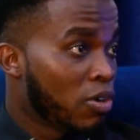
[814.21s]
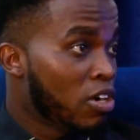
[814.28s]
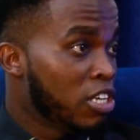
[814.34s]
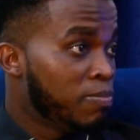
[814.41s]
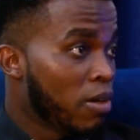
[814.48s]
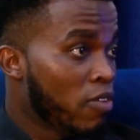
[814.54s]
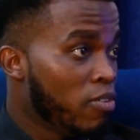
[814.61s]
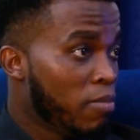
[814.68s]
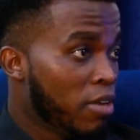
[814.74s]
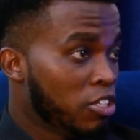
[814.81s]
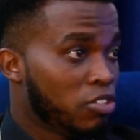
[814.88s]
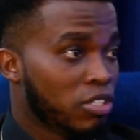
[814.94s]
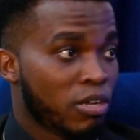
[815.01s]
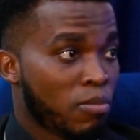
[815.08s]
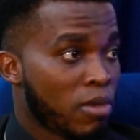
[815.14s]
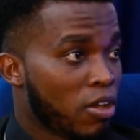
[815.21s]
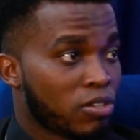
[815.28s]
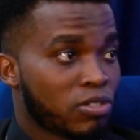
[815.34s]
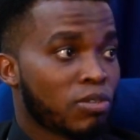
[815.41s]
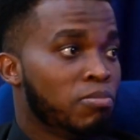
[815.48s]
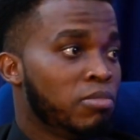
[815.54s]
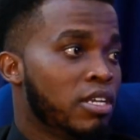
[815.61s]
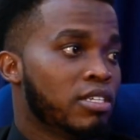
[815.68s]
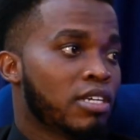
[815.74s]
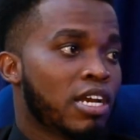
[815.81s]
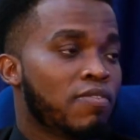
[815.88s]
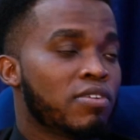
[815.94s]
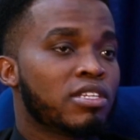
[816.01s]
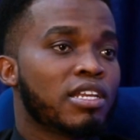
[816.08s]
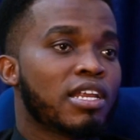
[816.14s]
we call it pelvimetry, they measure some things and
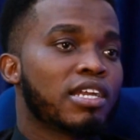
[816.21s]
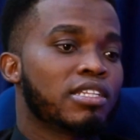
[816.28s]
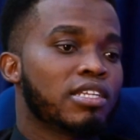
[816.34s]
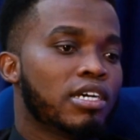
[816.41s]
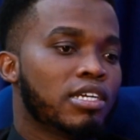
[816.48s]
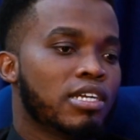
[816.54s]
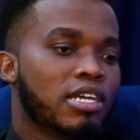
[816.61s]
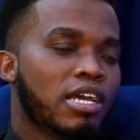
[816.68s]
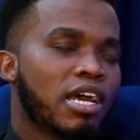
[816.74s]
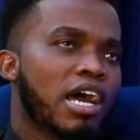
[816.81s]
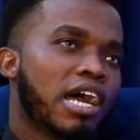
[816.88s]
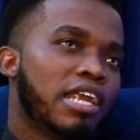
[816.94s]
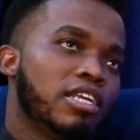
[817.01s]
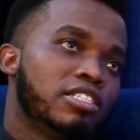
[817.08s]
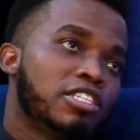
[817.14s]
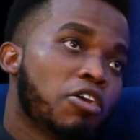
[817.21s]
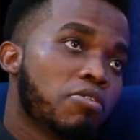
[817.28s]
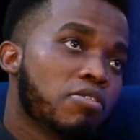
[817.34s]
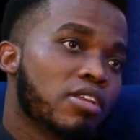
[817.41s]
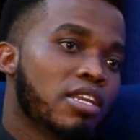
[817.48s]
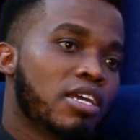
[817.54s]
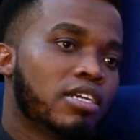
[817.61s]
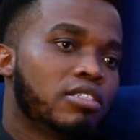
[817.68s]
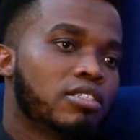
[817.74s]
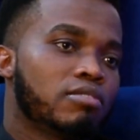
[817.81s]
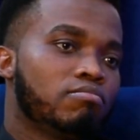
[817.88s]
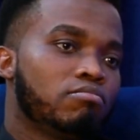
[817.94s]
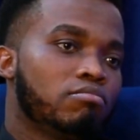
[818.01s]
everything like that, and they tell you that